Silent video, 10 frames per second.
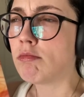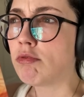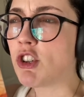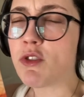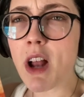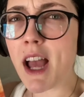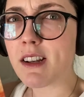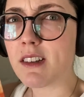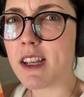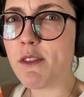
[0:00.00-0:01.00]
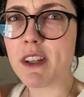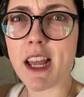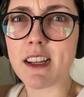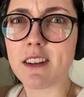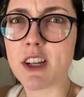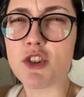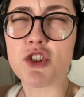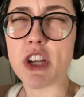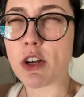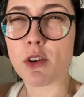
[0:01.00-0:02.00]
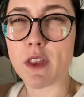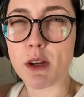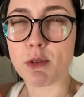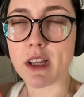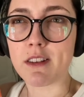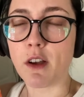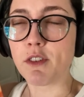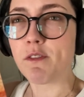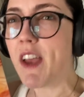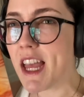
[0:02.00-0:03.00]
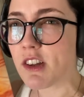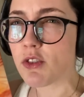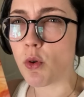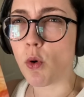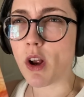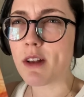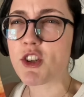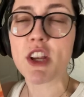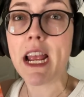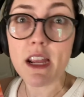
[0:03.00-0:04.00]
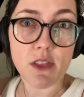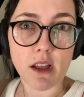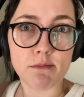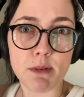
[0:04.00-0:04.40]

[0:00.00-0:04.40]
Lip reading: did you not even like consider that it was like self-defense or just anything?